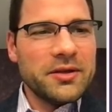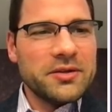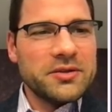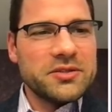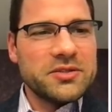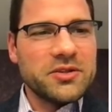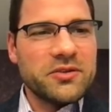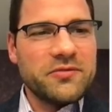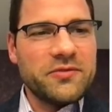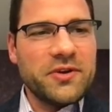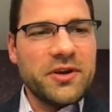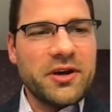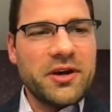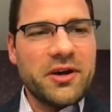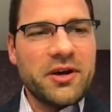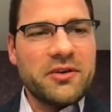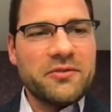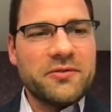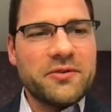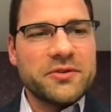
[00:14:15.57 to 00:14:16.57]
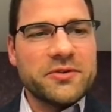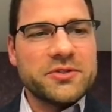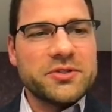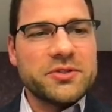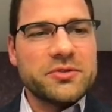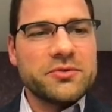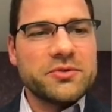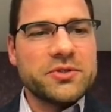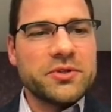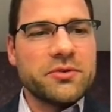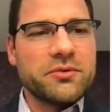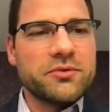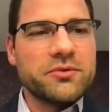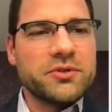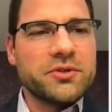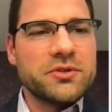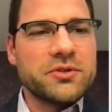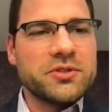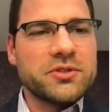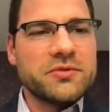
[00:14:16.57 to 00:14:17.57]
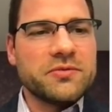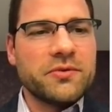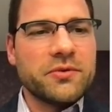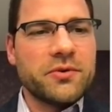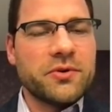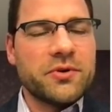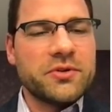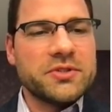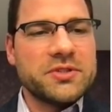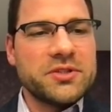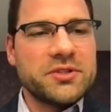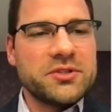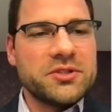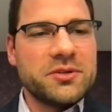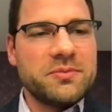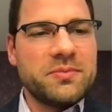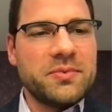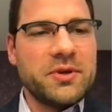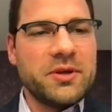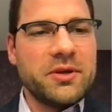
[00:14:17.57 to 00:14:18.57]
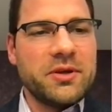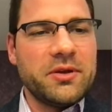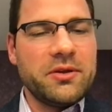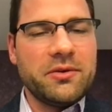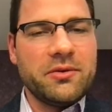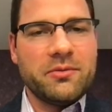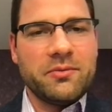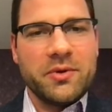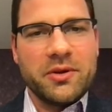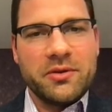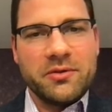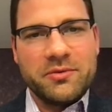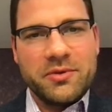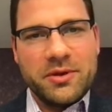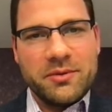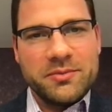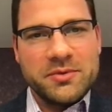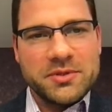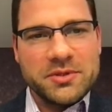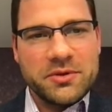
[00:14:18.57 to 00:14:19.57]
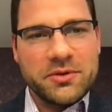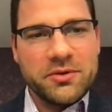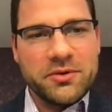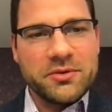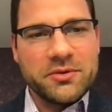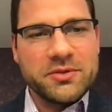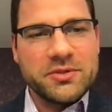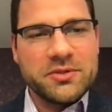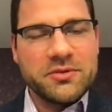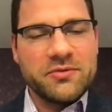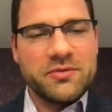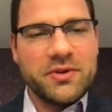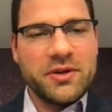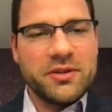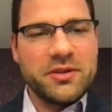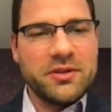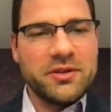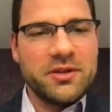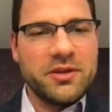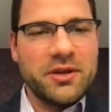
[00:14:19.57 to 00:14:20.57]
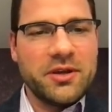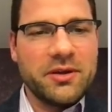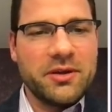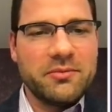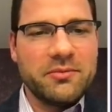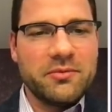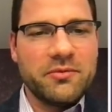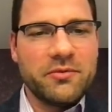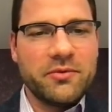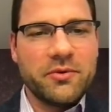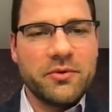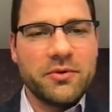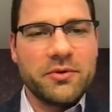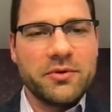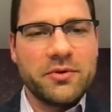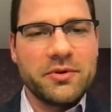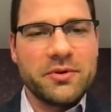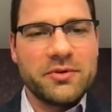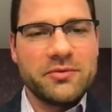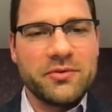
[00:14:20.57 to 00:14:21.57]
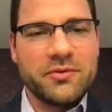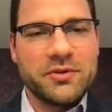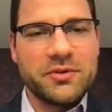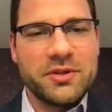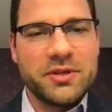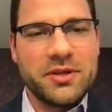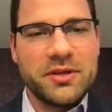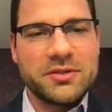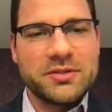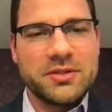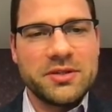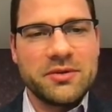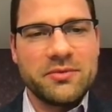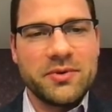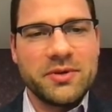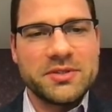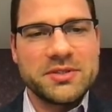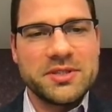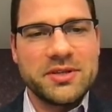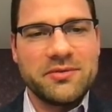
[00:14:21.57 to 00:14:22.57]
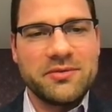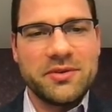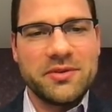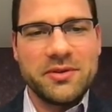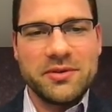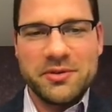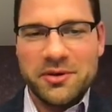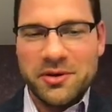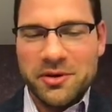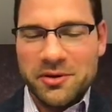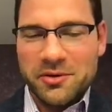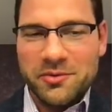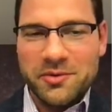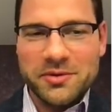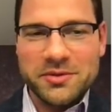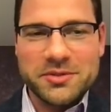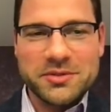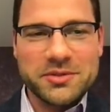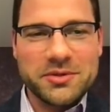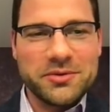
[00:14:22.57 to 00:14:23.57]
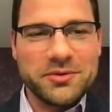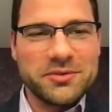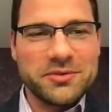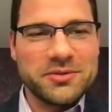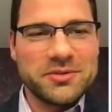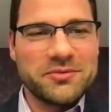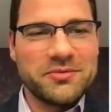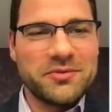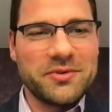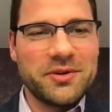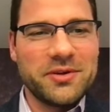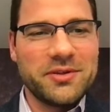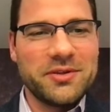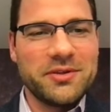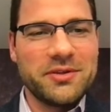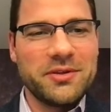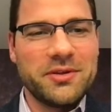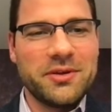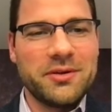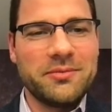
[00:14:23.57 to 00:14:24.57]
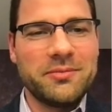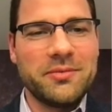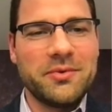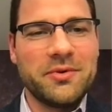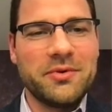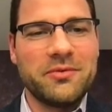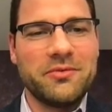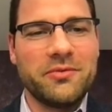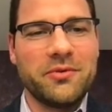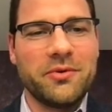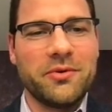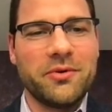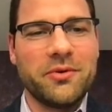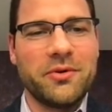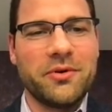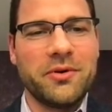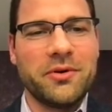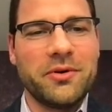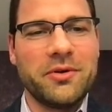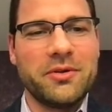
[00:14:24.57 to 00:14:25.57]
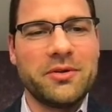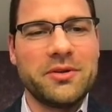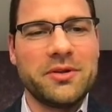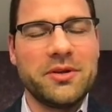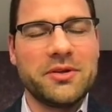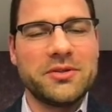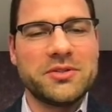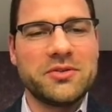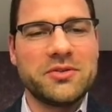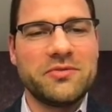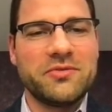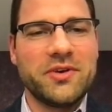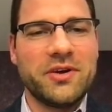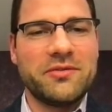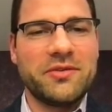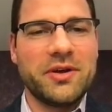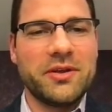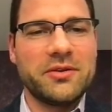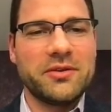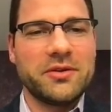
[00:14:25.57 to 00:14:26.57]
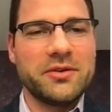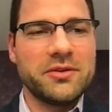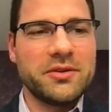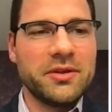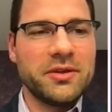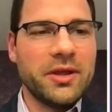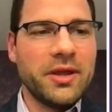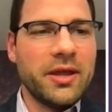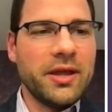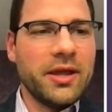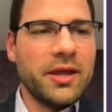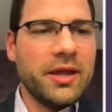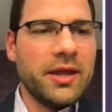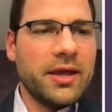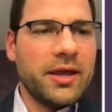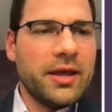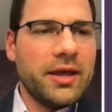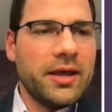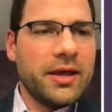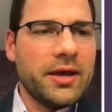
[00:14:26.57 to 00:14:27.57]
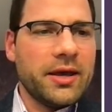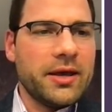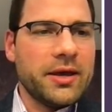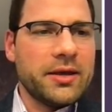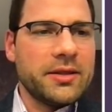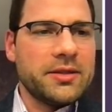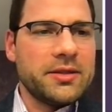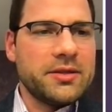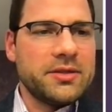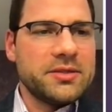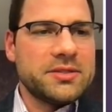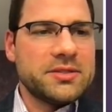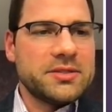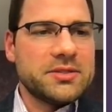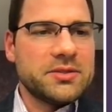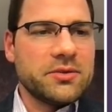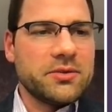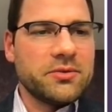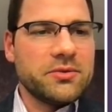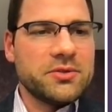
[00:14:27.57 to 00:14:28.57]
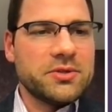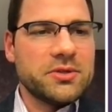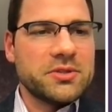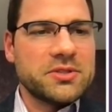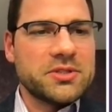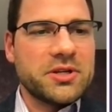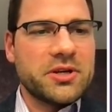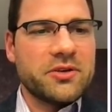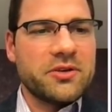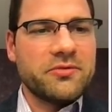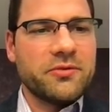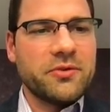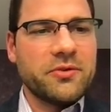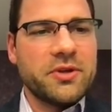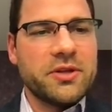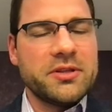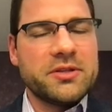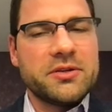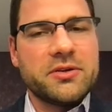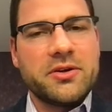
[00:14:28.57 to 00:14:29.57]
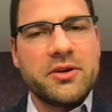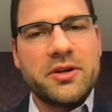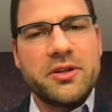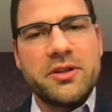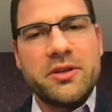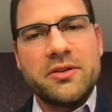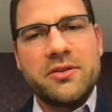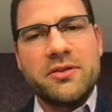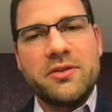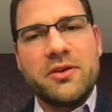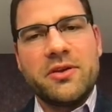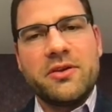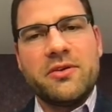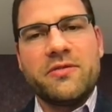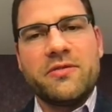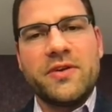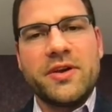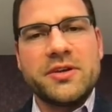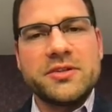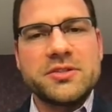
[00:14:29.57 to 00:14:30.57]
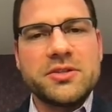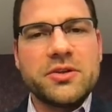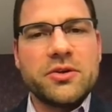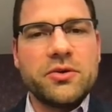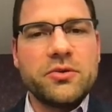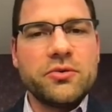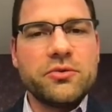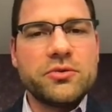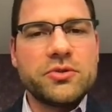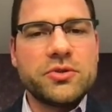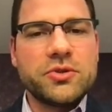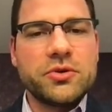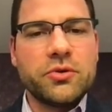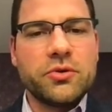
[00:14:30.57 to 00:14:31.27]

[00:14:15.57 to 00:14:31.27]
SOPHiA offers two solutions for CGP. One of them is called SOPHiA DDM for TST170. The other one is called SOPHiA DDM for TSO500. These solutions are fully integrated, FastQ